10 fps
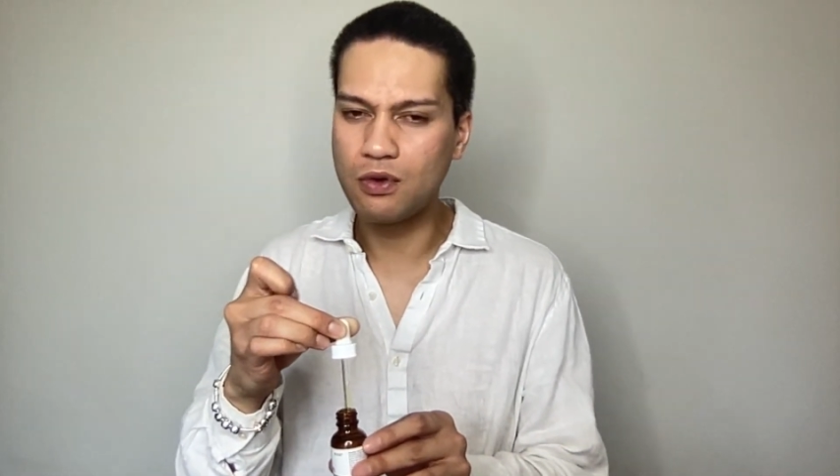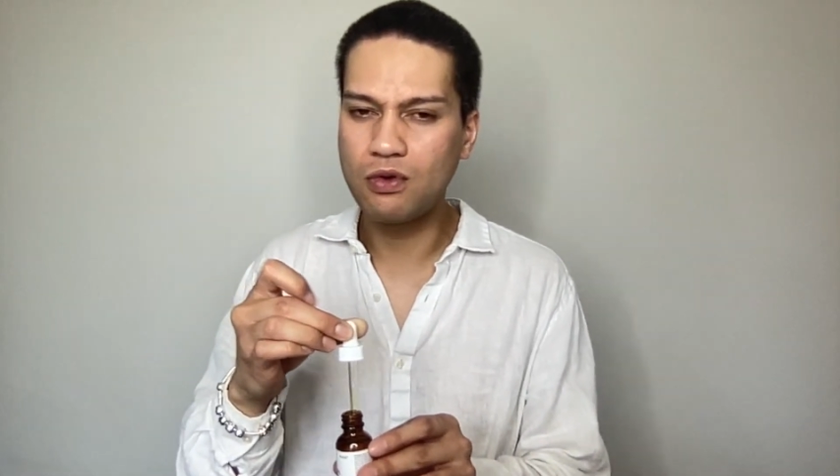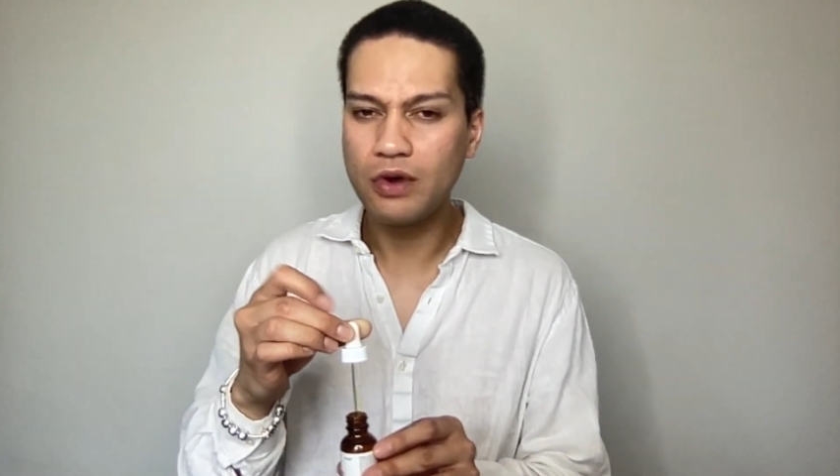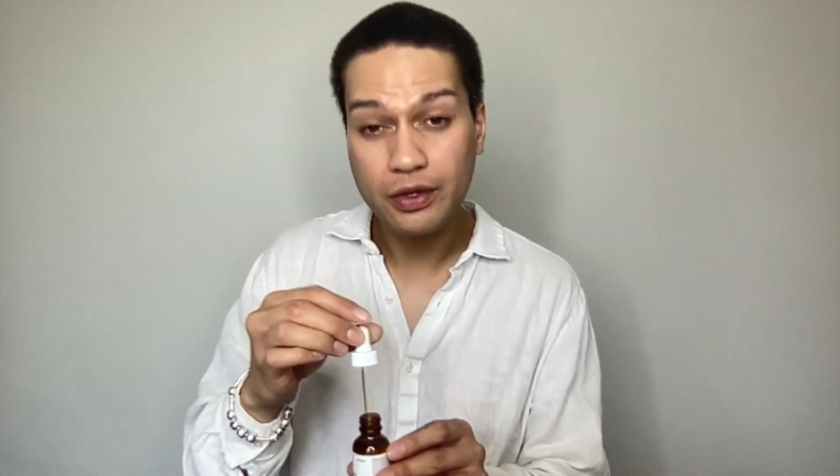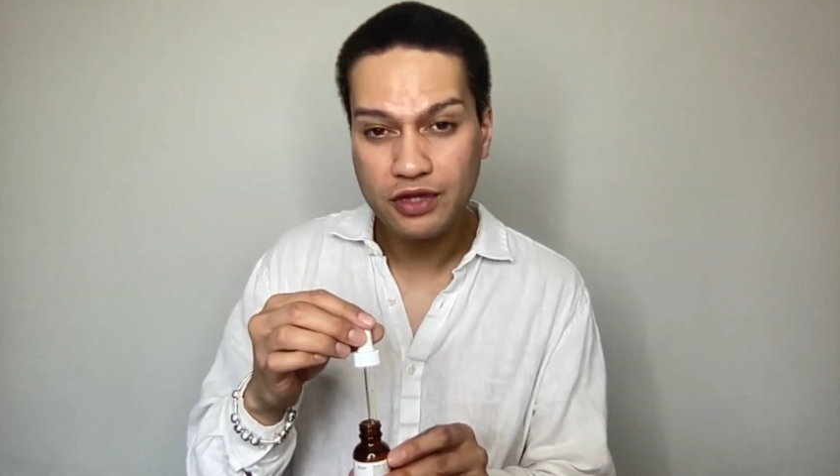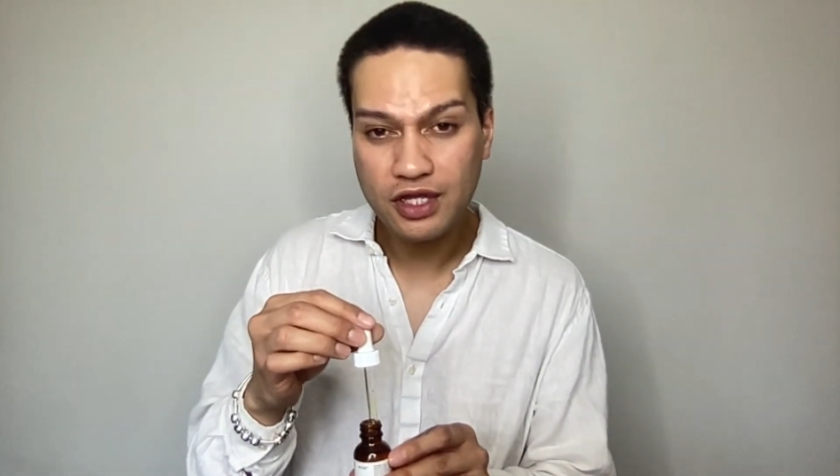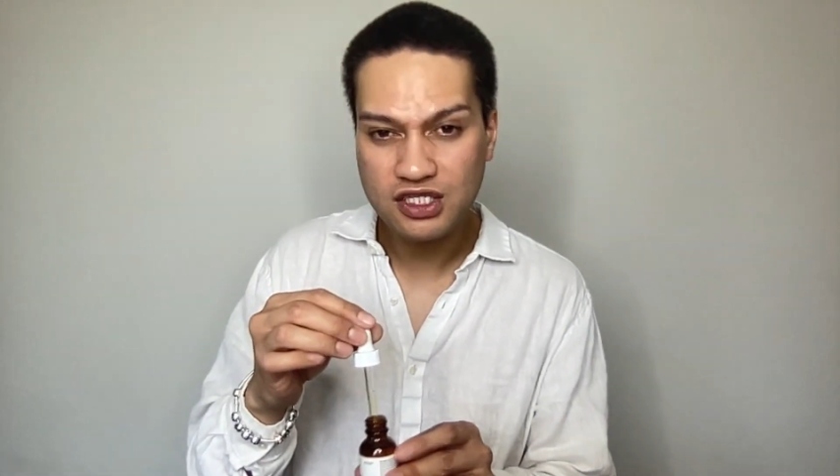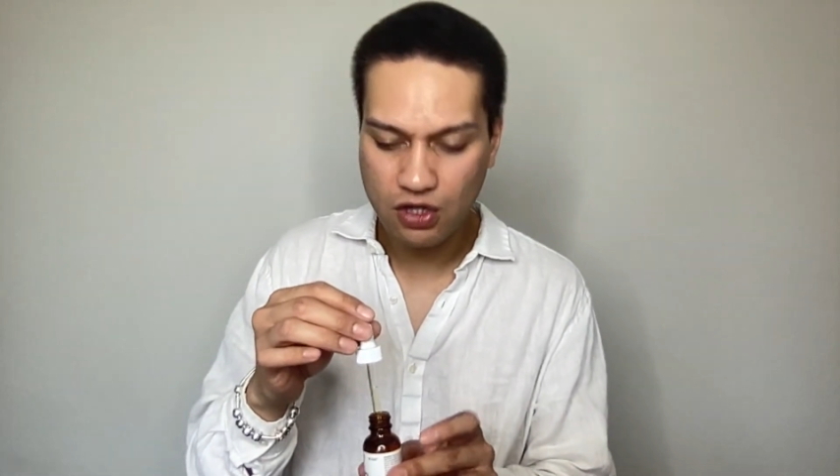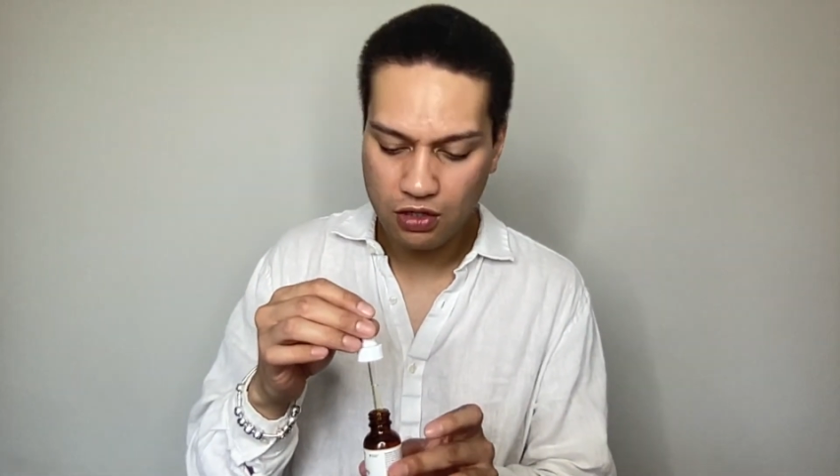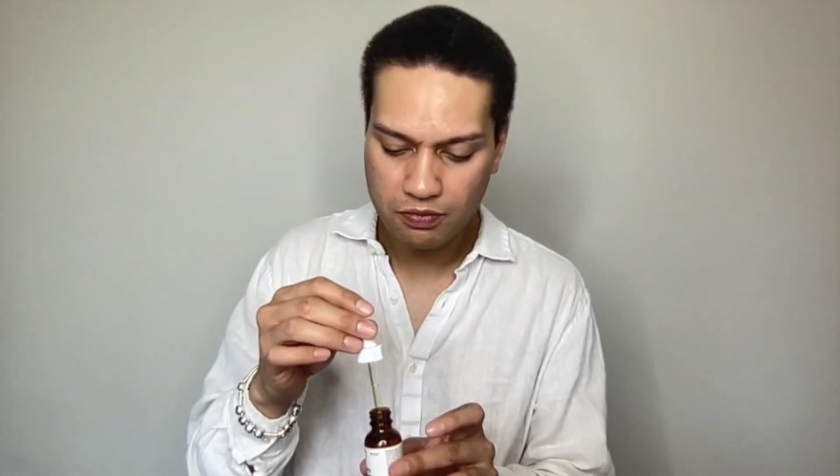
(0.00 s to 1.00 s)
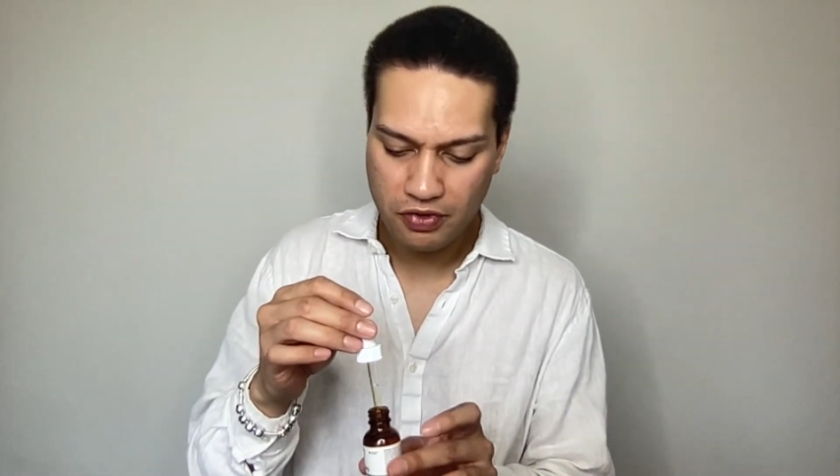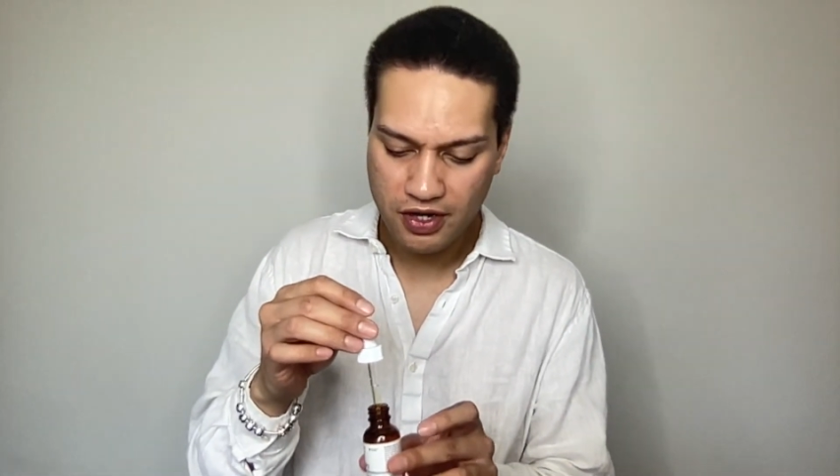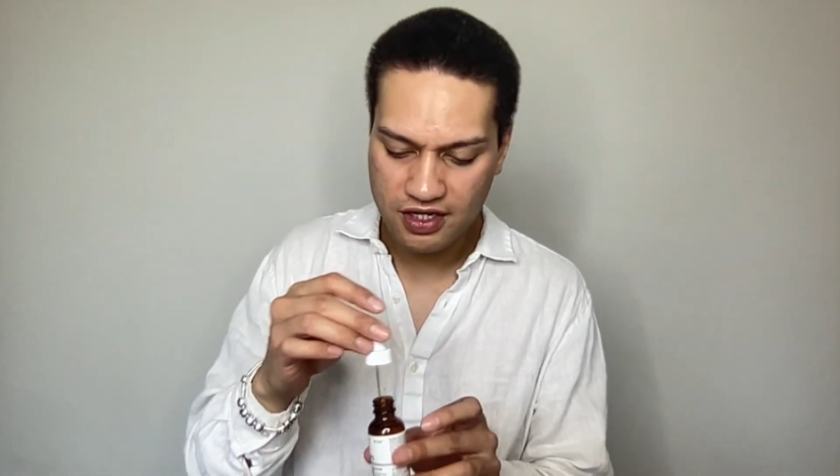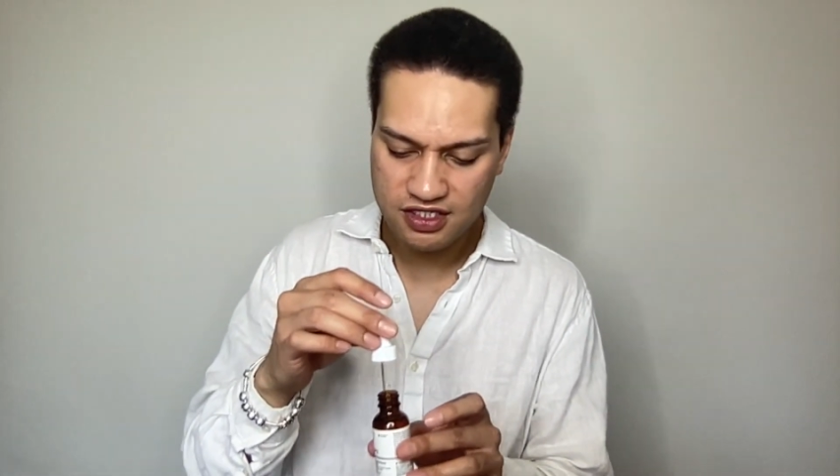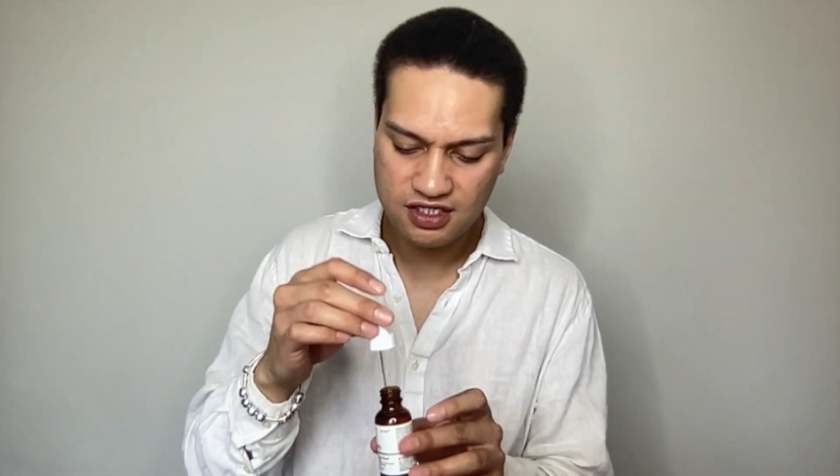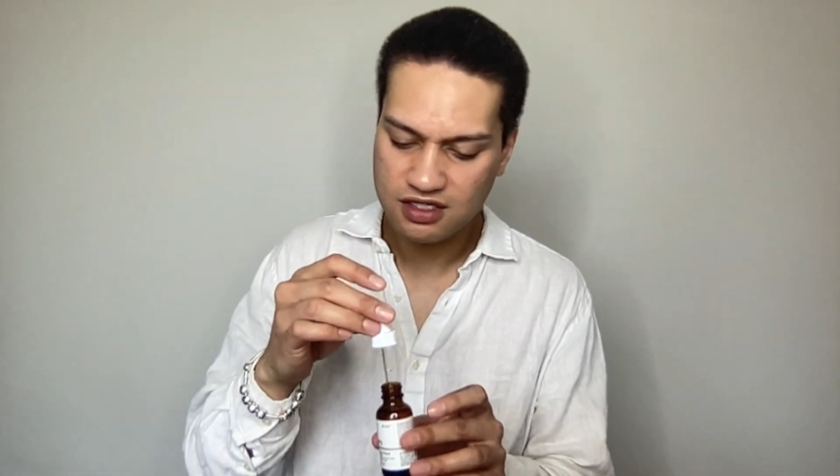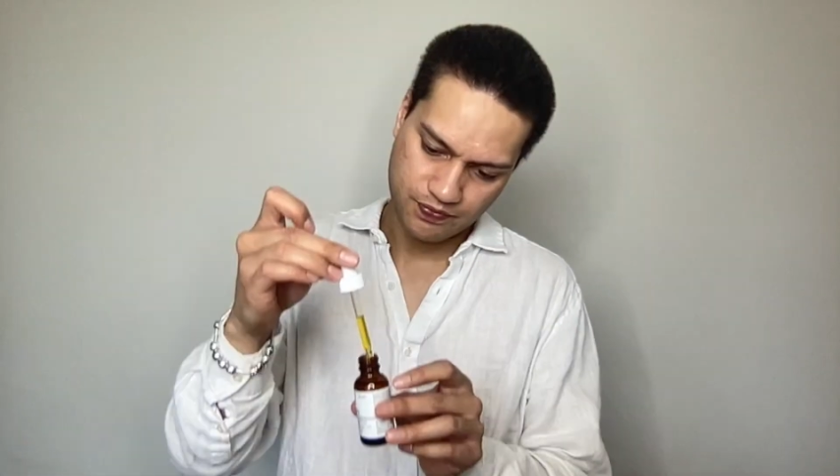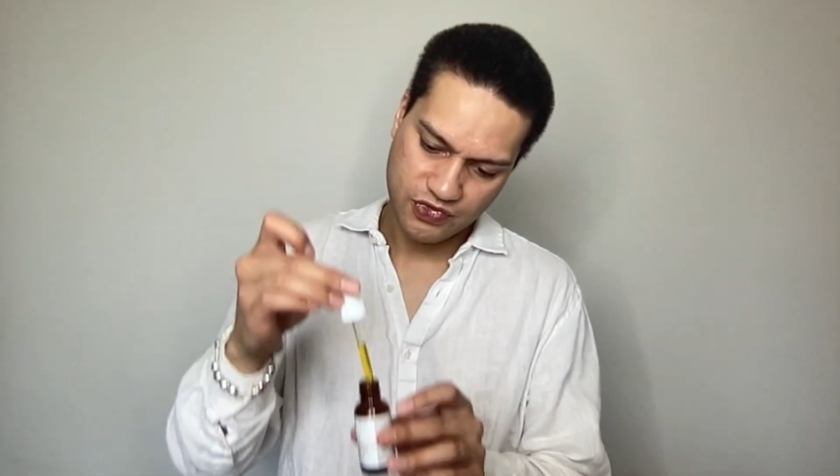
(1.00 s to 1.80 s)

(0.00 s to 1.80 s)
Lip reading: oil that's cold pressed.